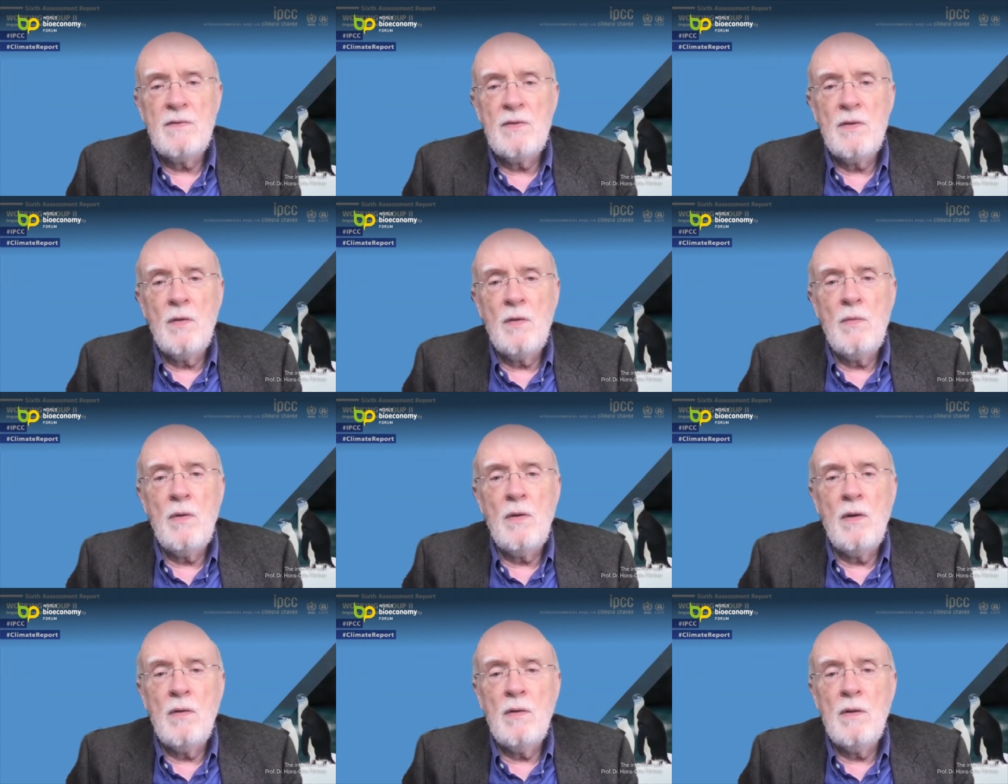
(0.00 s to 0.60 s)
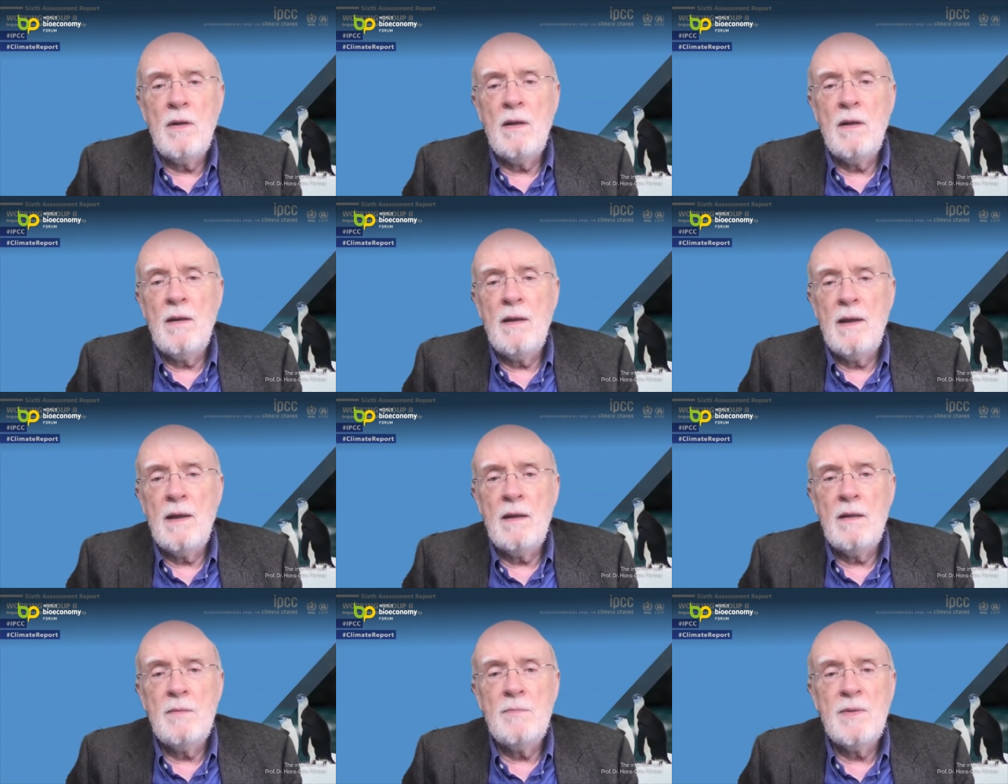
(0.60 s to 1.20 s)
So all
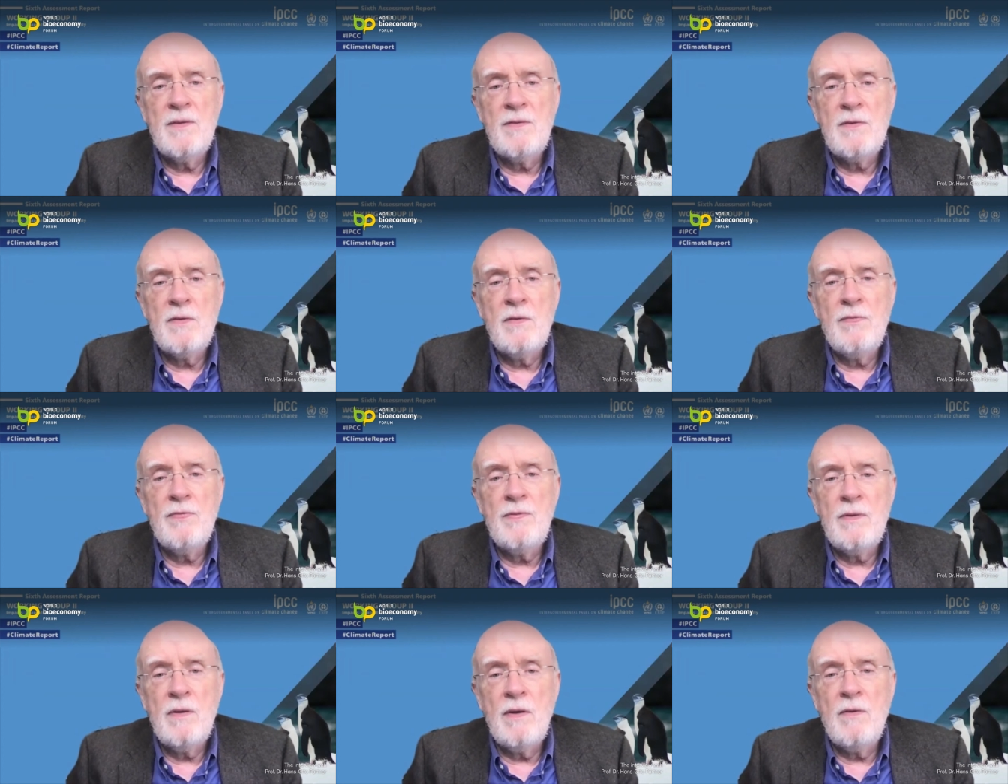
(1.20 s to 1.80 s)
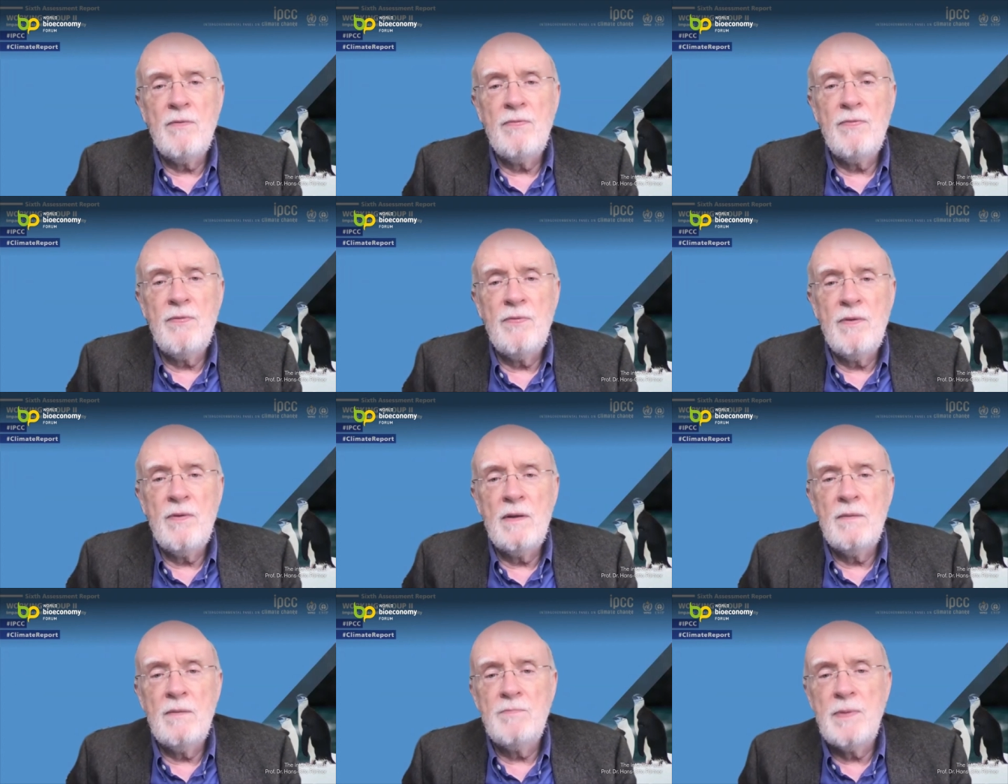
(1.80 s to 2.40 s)
elements of of
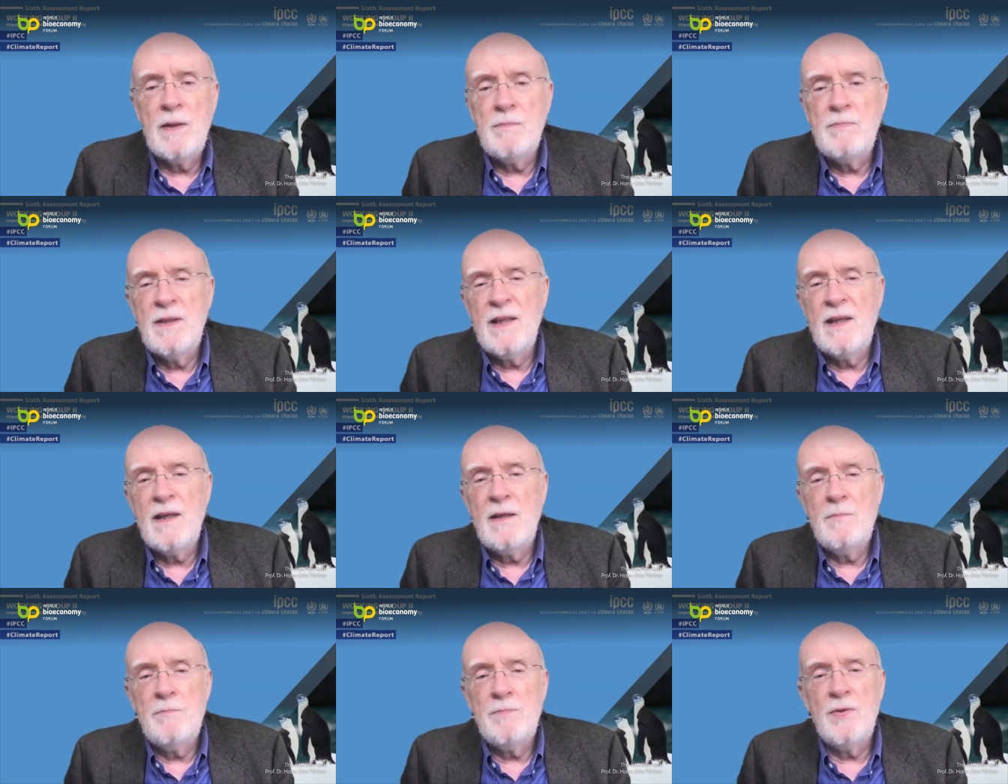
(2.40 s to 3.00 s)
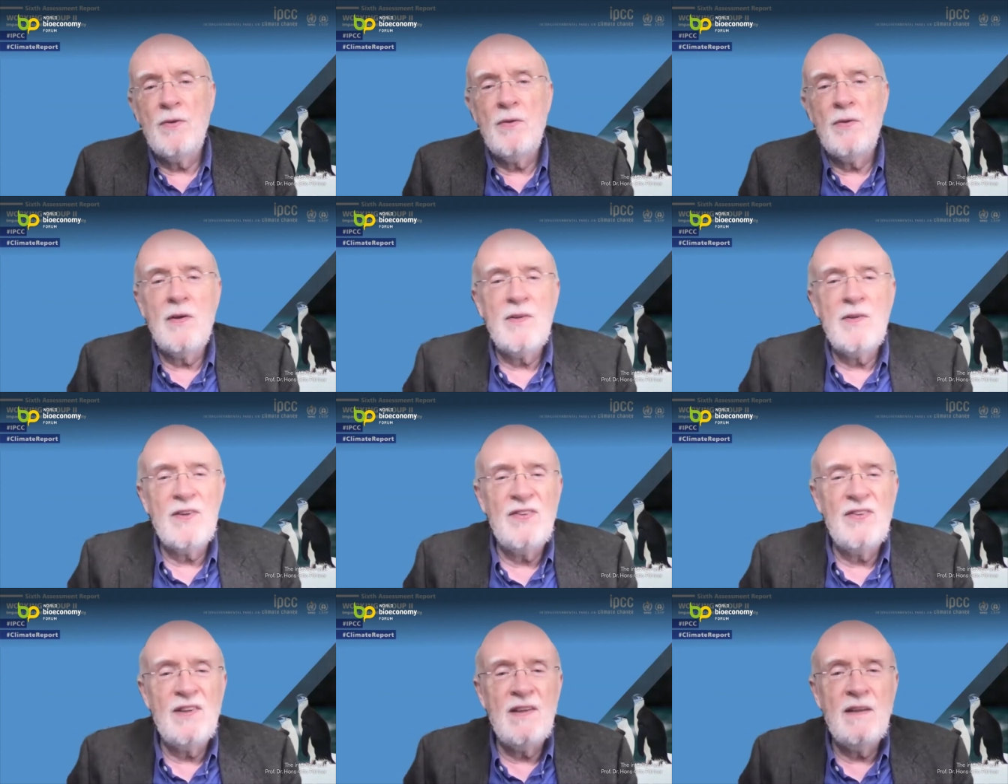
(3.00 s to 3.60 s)
public
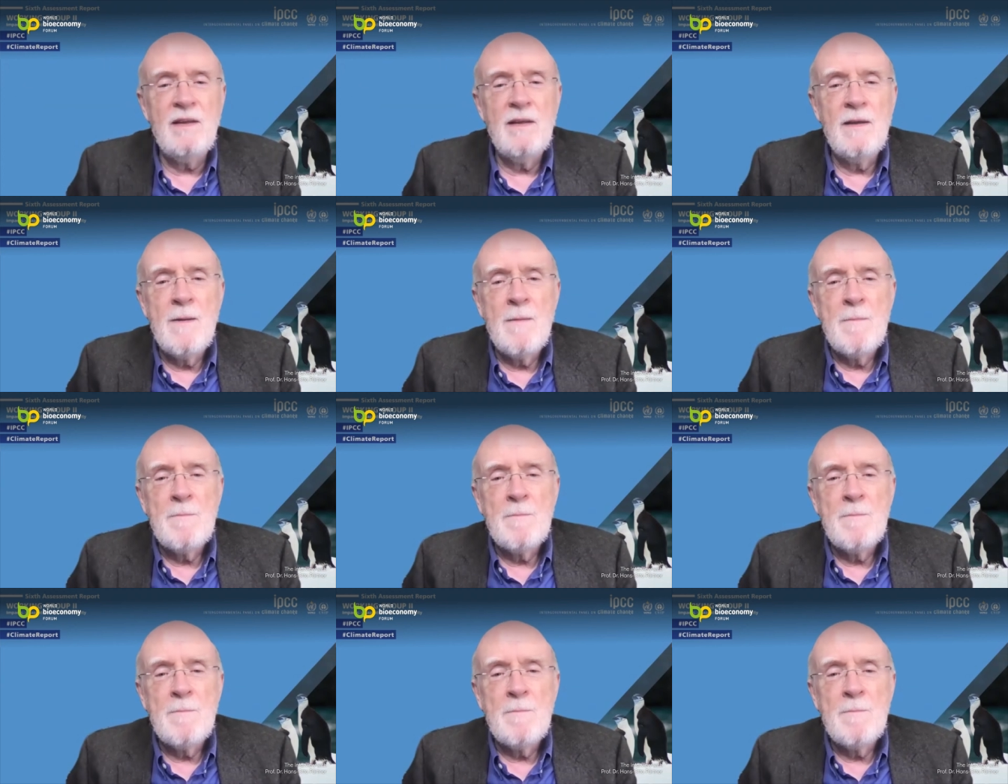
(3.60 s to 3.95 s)
bureaucracy